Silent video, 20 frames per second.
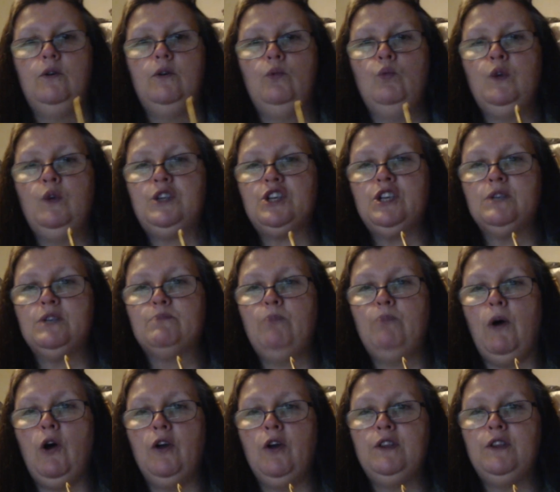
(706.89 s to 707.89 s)
which is
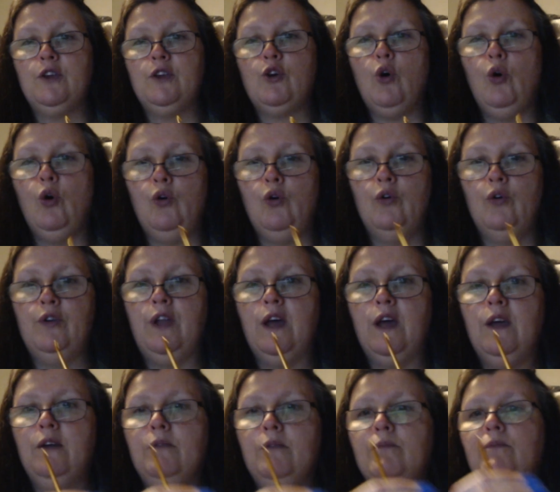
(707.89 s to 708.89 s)
by the corner,